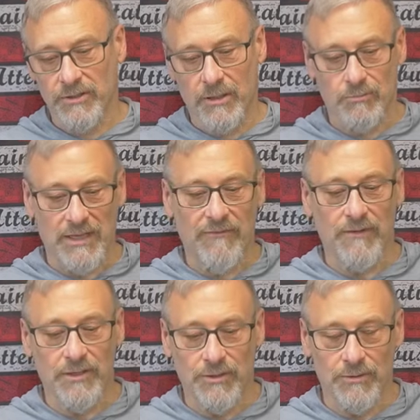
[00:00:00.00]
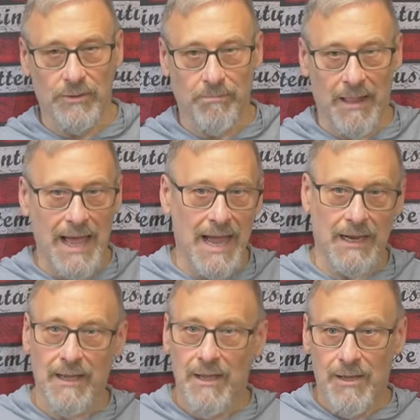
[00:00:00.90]
You know, definitely do the
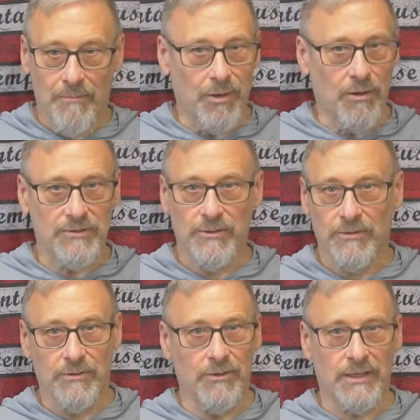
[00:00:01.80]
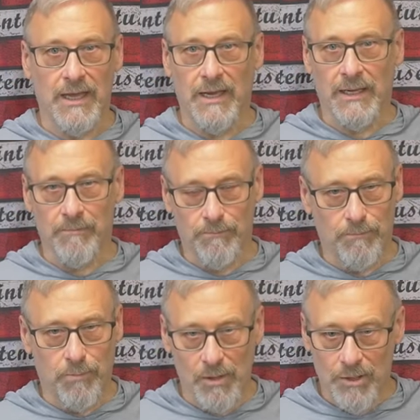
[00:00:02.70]
black, but also look at a
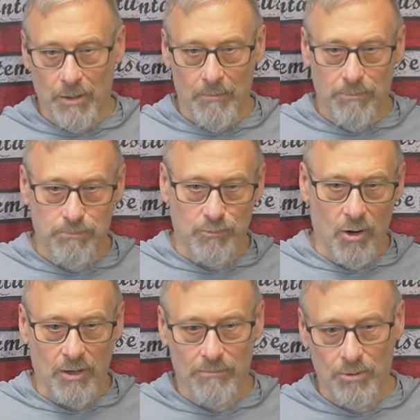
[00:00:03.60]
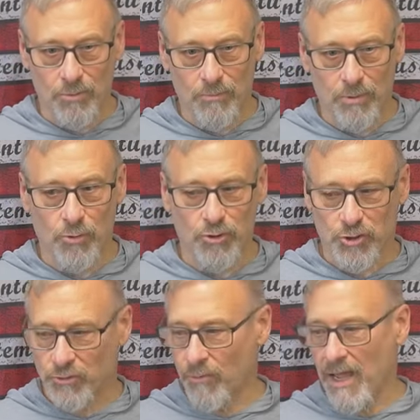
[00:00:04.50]
you know, dark blue,
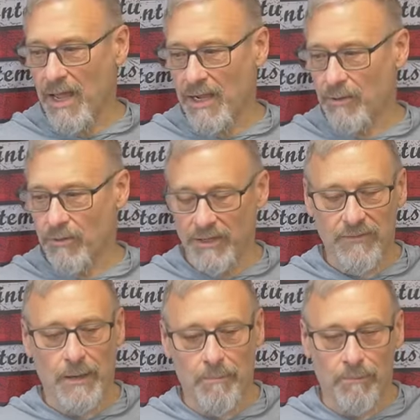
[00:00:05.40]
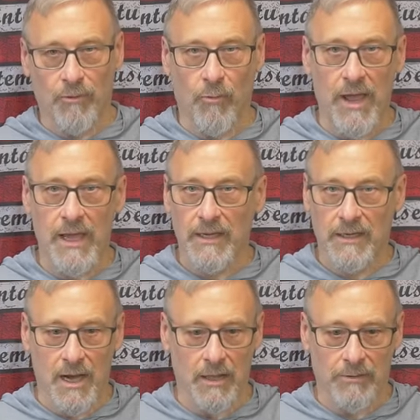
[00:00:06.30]
bluish gray, or even a gray
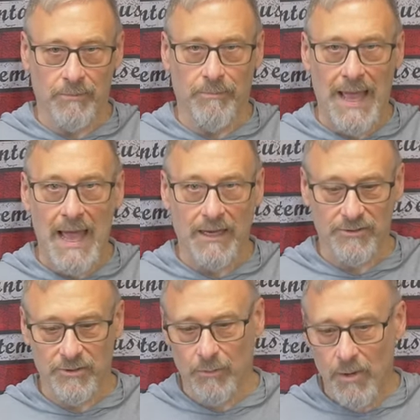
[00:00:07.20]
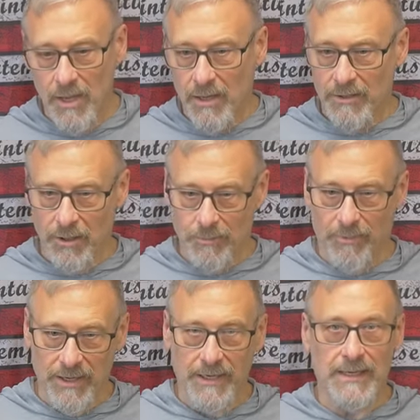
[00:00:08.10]
colored bag. So, you know,
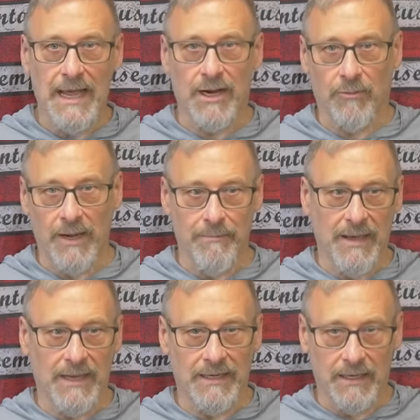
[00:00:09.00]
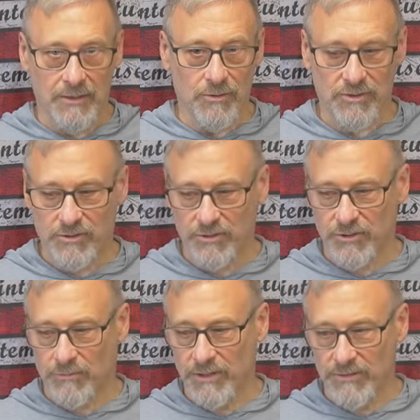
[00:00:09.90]
bringing that gray man that it looks
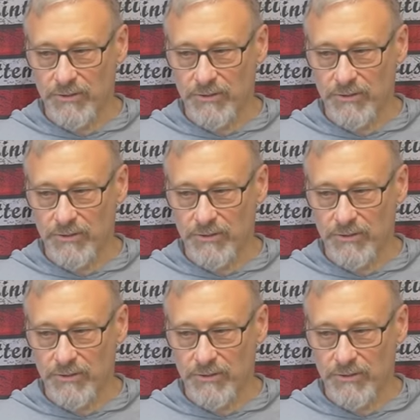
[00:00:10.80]
discreet.